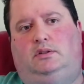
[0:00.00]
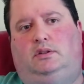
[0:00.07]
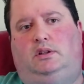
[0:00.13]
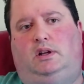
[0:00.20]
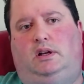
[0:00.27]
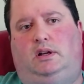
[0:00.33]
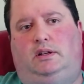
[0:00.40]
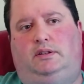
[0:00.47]

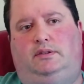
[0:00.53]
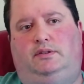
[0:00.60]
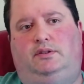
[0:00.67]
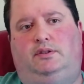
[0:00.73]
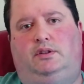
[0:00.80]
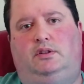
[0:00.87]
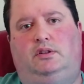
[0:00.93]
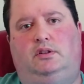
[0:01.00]

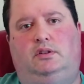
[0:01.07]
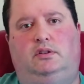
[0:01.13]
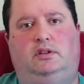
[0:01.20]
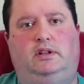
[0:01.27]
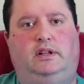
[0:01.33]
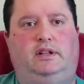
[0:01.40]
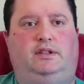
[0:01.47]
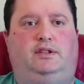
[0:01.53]
and
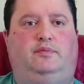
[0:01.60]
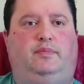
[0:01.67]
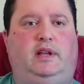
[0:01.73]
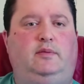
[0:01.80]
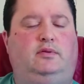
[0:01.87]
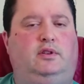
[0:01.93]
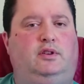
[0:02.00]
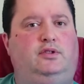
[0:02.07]
it's
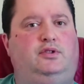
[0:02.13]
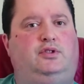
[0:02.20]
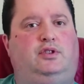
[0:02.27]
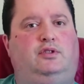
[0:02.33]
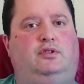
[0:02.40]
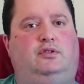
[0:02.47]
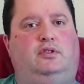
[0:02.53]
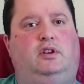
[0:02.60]
people that are used
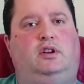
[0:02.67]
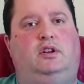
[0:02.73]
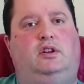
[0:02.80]
to